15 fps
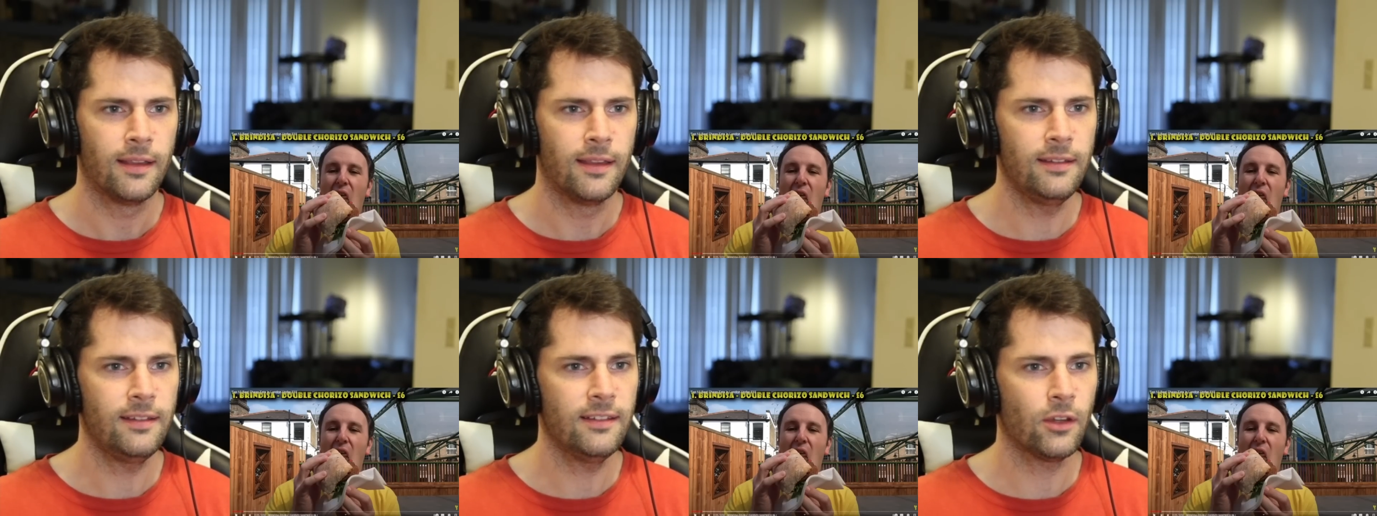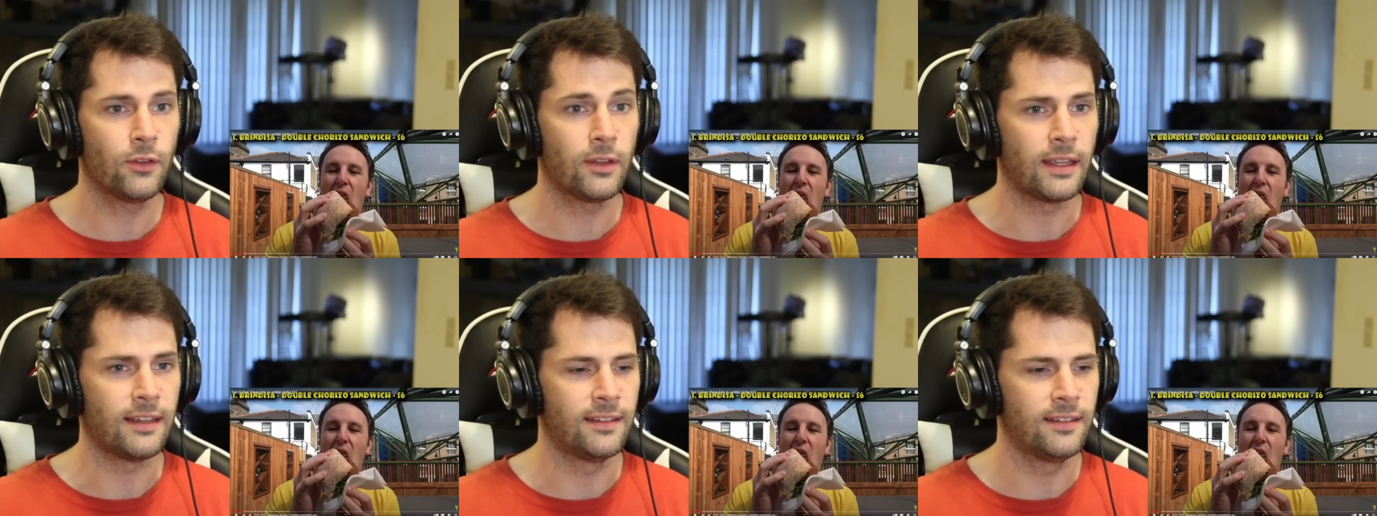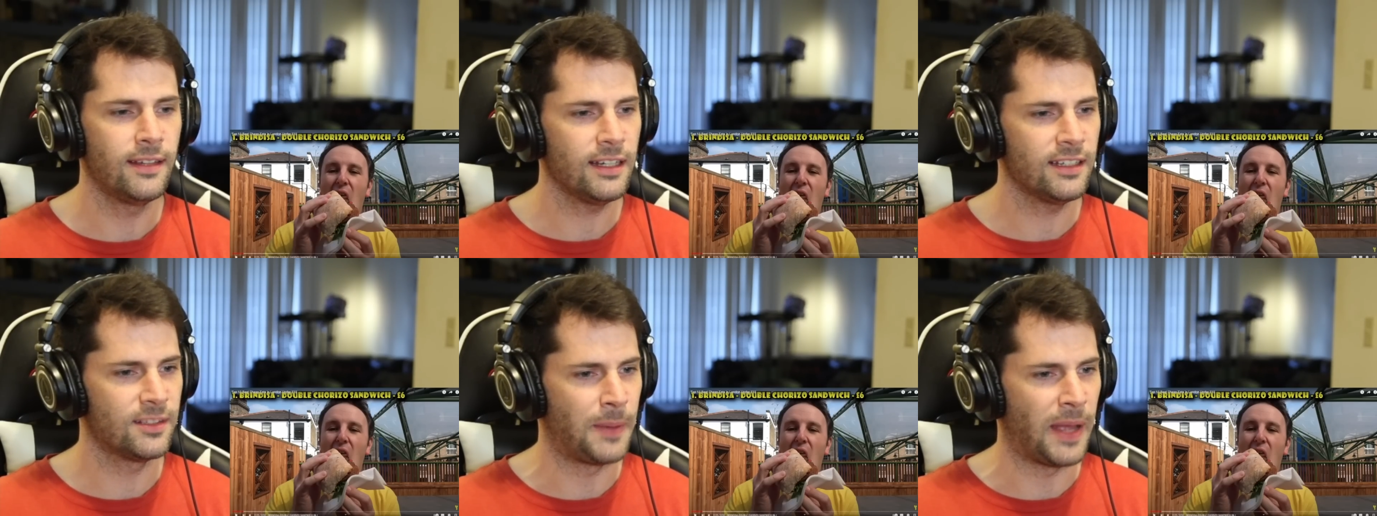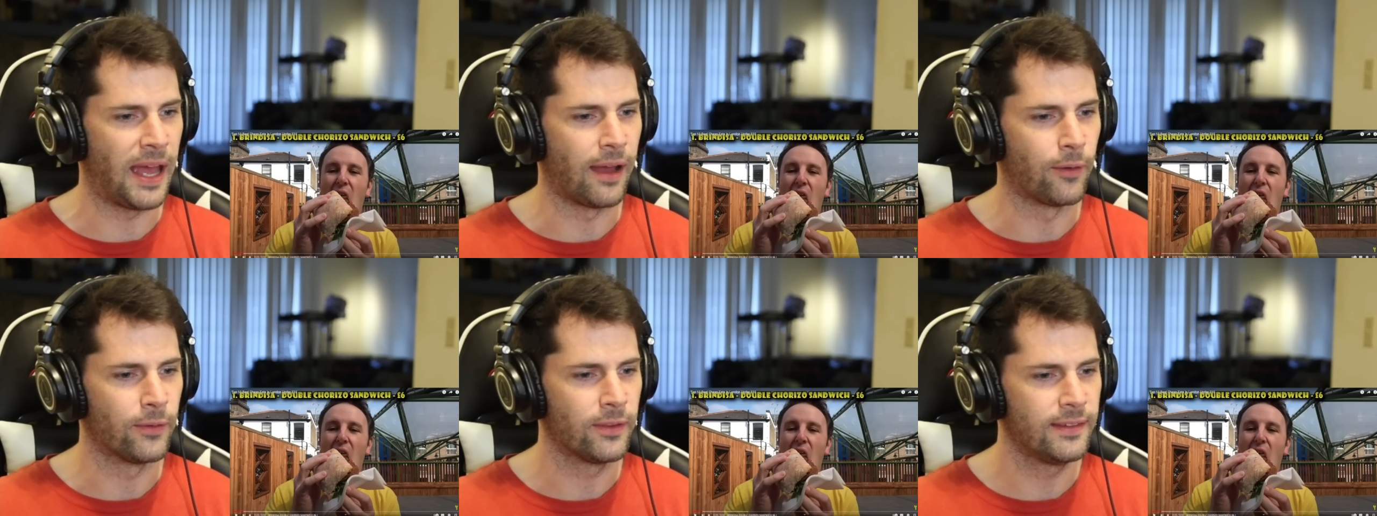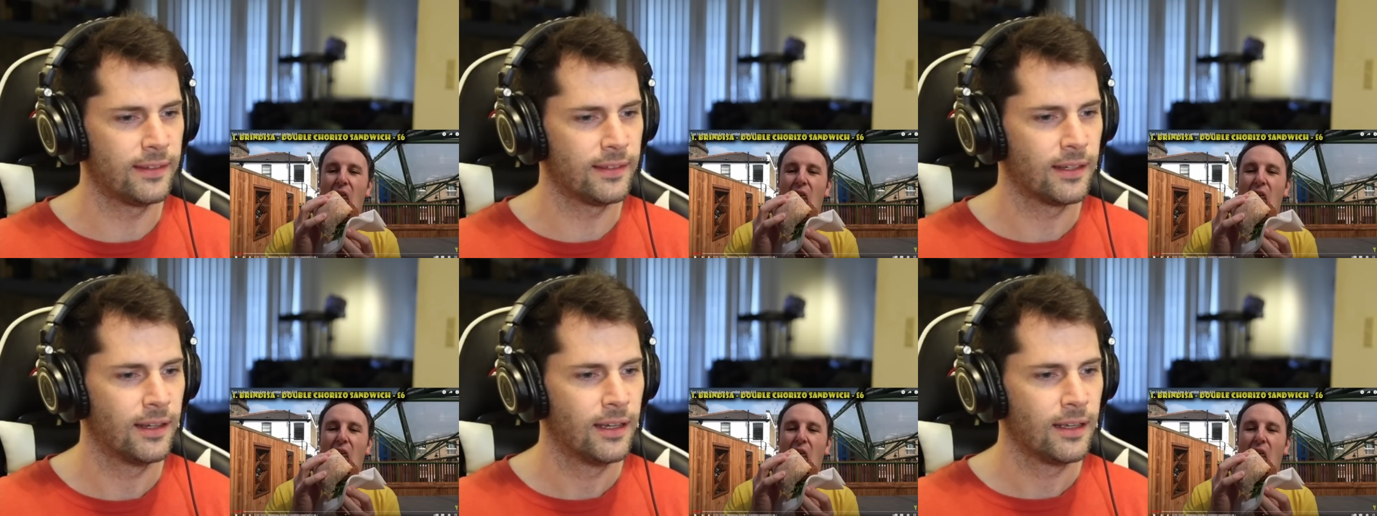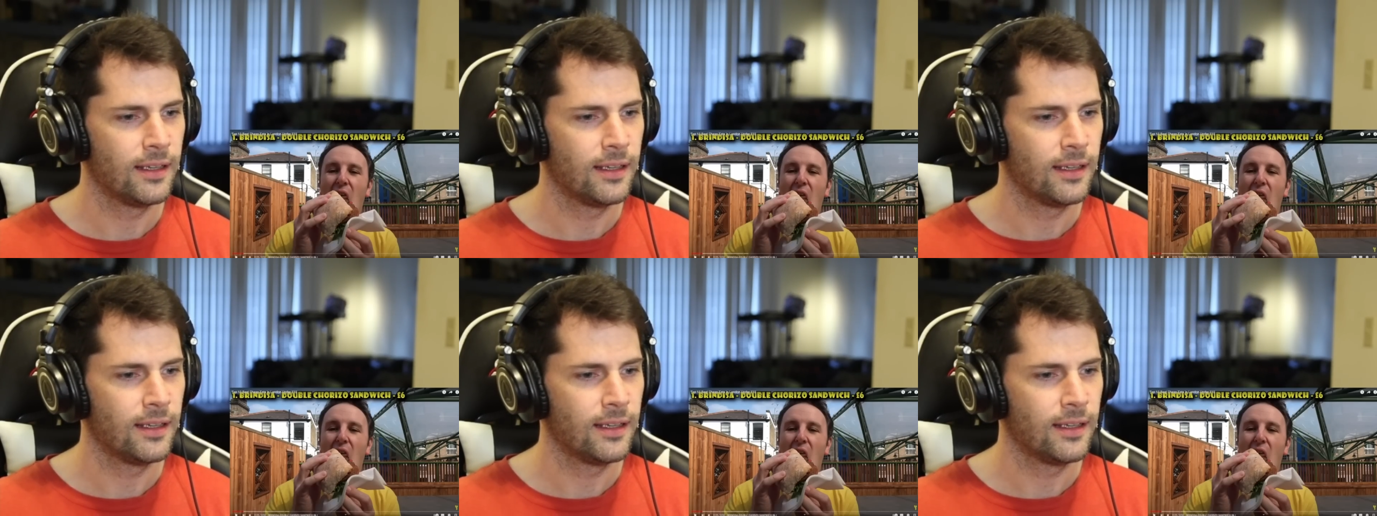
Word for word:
Speaker 1: This is only six pounds.